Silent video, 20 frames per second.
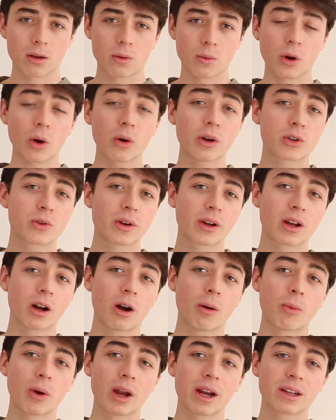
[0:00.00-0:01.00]
We only trick
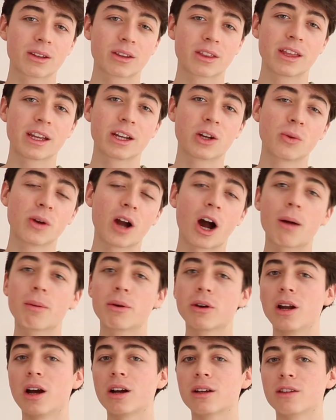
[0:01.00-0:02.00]
our brain into thinking we are
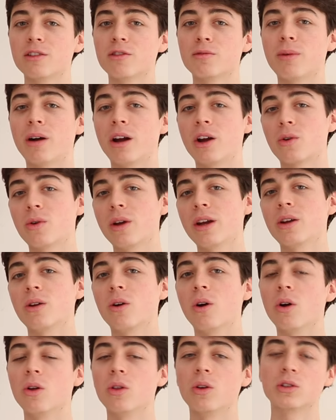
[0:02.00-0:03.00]
productive by creating
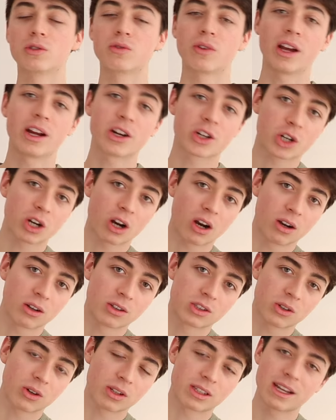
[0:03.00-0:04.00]
all those
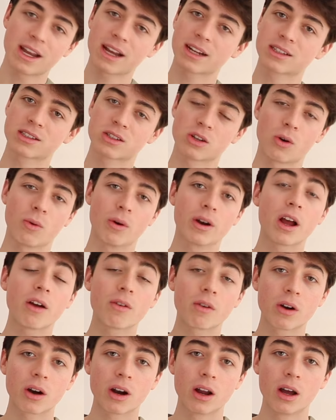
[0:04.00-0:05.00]
flashcards or texts or
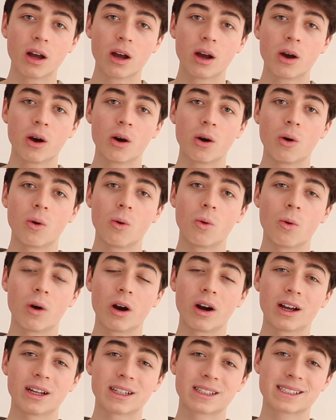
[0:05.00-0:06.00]
whatever,
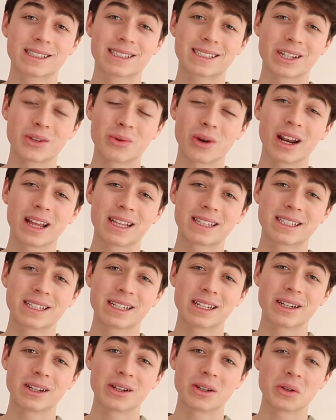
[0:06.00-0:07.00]
whereas in
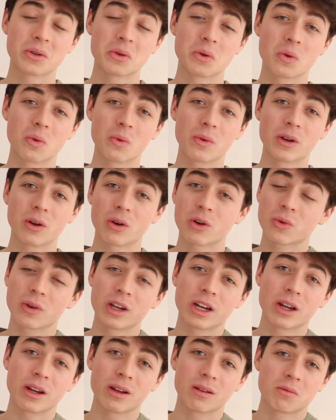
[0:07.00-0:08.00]
reality we don't
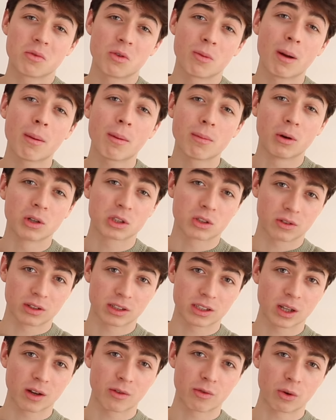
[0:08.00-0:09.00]
really remember most of the
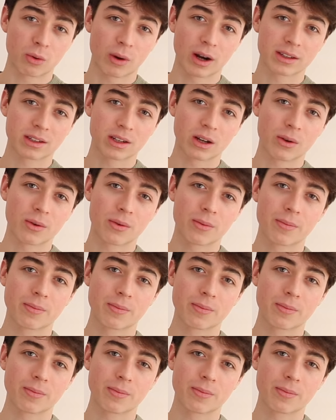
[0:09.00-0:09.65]
stuff we write down.